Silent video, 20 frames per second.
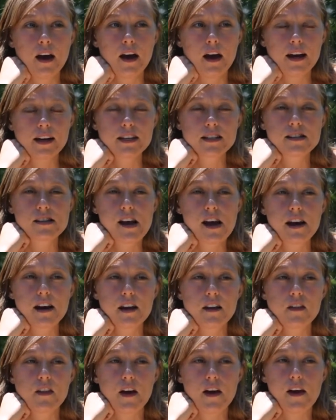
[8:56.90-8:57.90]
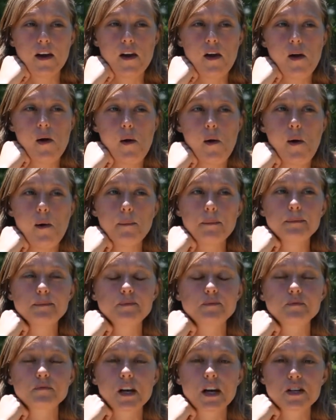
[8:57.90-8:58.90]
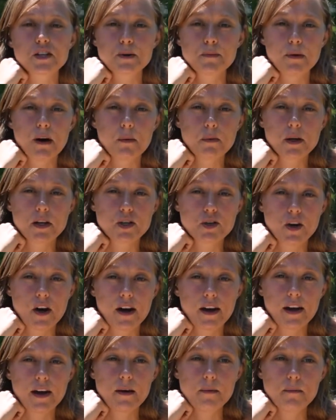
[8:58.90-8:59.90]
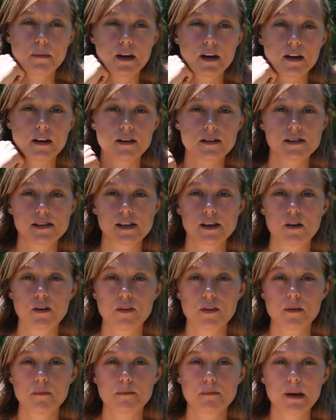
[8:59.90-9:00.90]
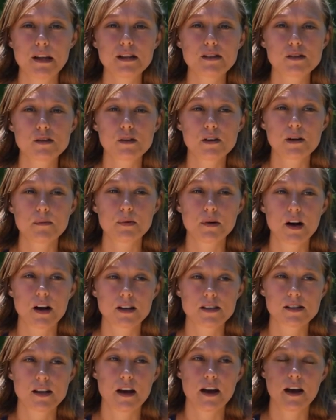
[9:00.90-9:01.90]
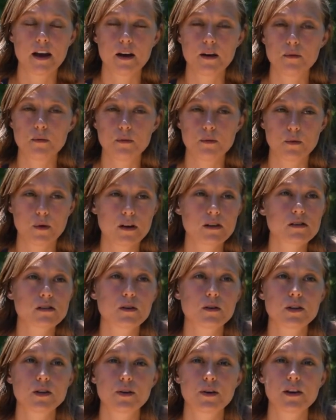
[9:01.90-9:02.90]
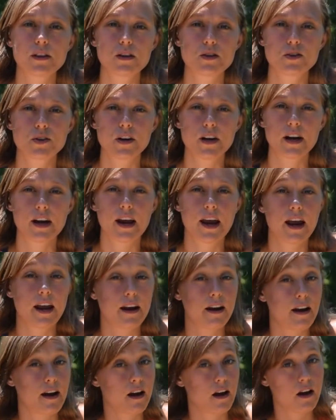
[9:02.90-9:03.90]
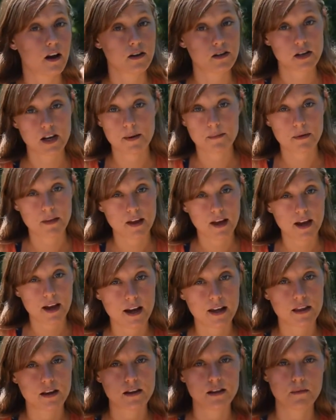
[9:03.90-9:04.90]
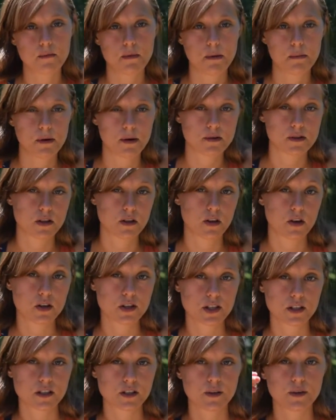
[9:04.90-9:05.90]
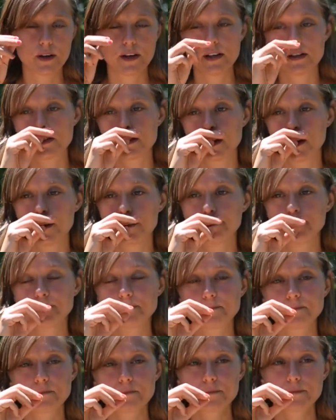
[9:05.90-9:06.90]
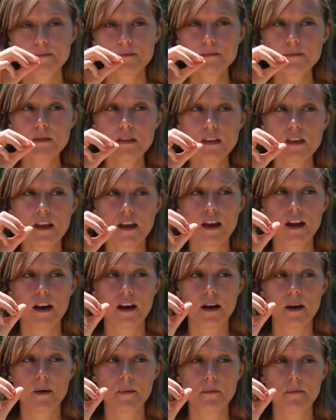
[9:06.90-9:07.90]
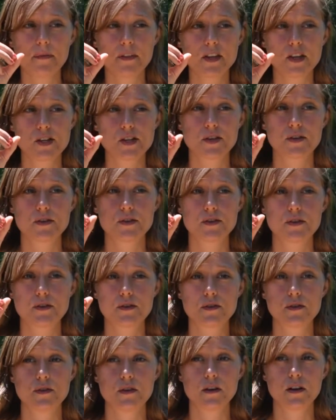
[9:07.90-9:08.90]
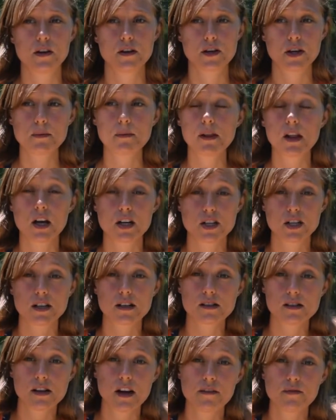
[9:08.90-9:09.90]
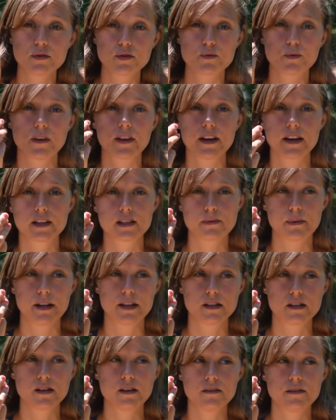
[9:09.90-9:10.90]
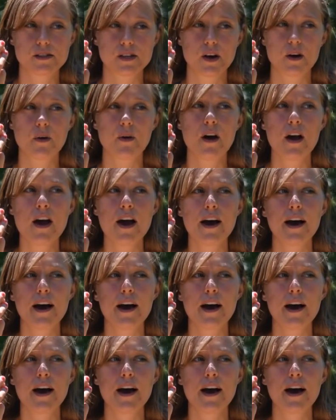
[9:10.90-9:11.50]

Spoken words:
I decided that I should probably try it because the benzoyl peroxide wasn't doing the trick, and on top of I thought that maybe I was allergic to it. So the Dermalogica stuff was really expensive, so